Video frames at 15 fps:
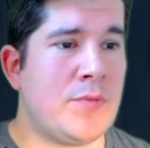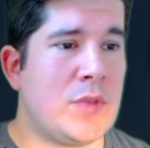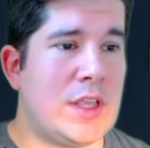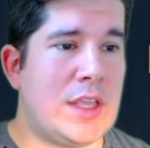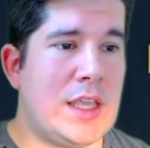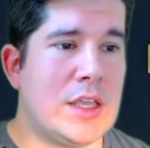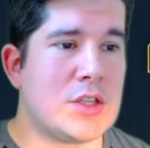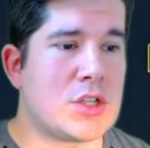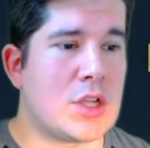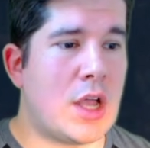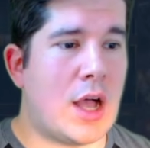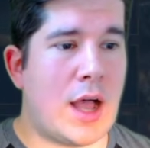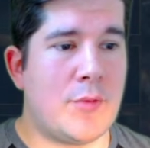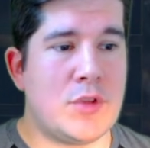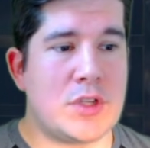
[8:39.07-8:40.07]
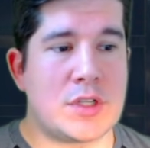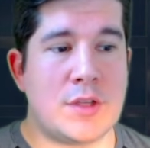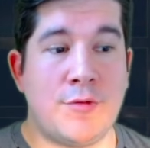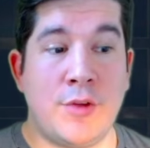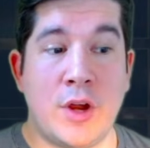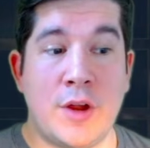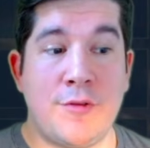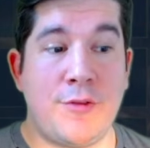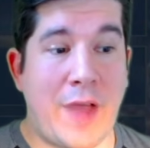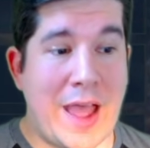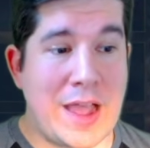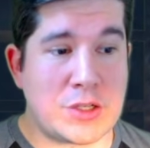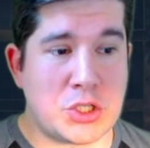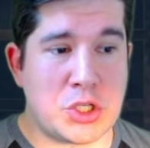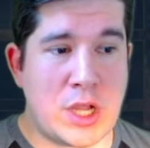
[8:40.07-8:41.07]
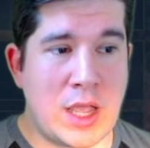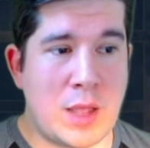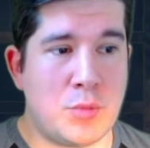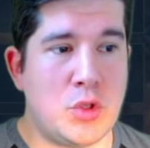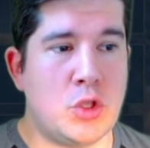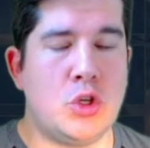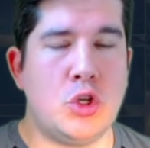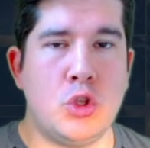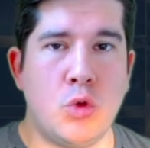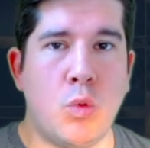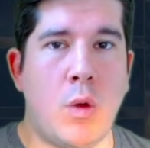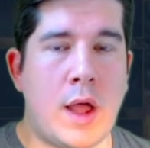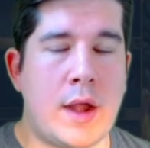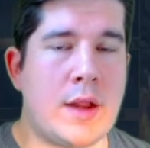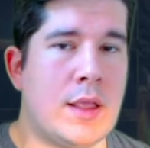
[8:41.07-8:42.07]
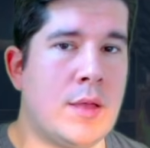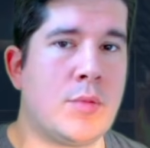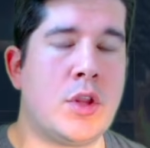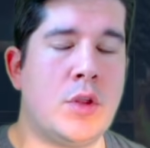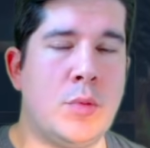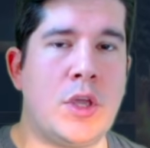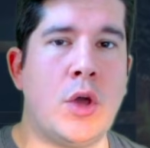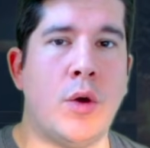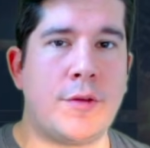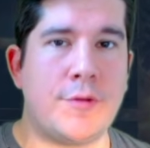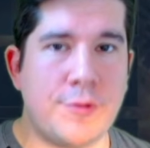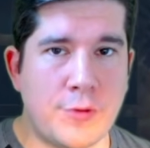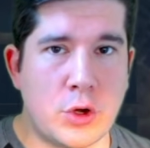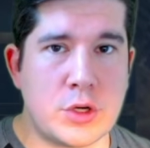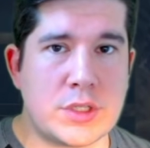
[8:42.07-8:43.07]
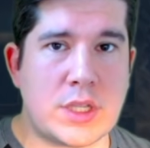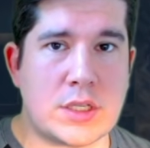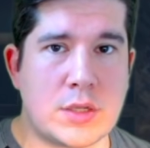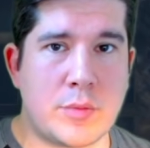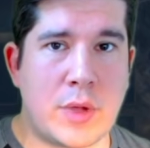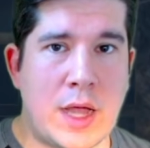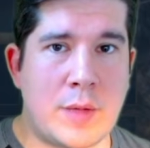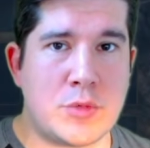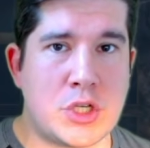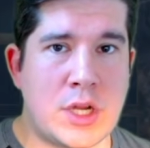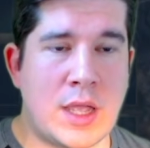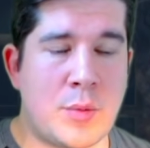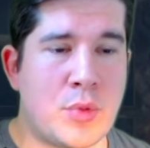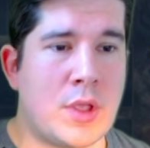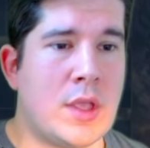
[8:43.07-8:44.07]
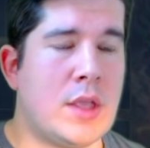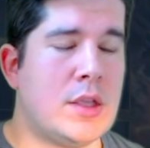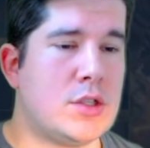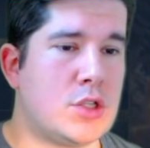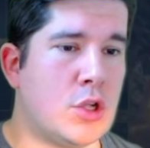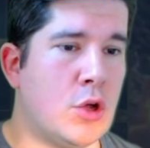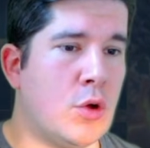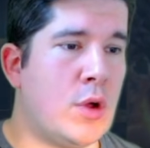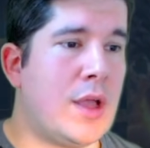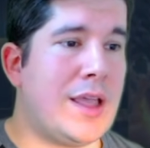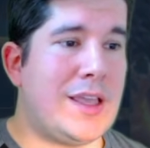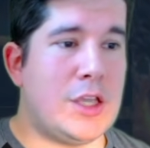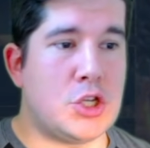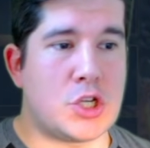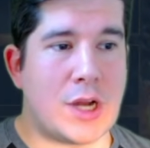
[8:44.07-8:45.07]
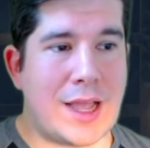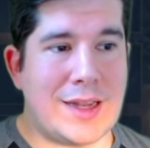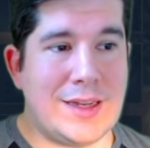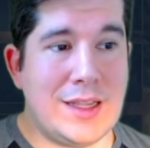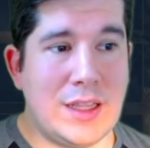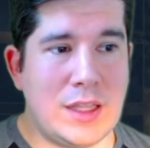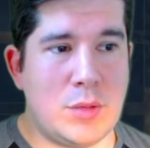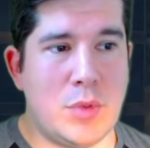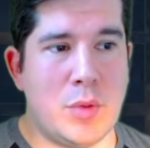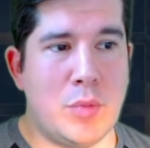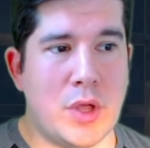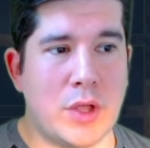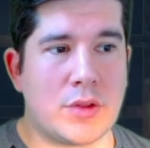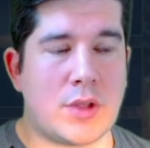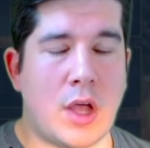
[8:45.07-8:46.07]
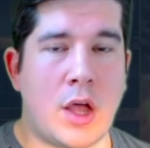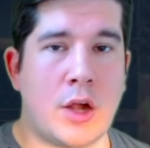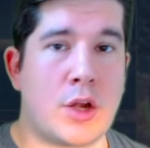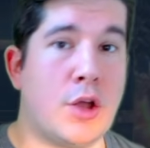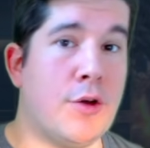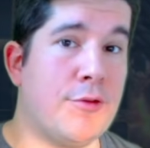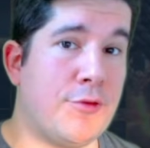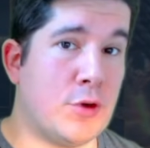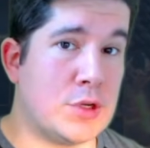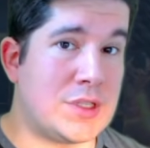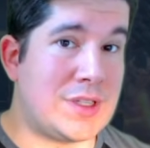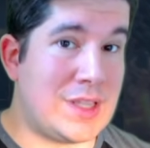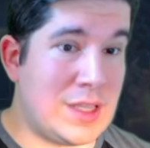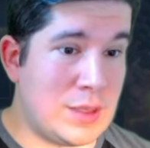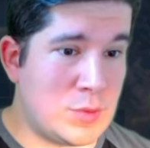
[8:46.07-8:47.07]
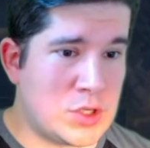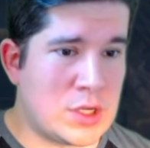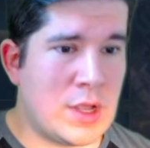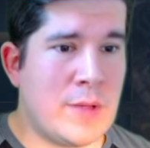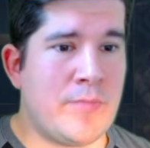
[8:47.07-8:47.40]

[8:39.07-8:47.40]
He is obviously a very fast champ. You do want him to be going first as a bomb champ, so he should ideally be built on go first teams.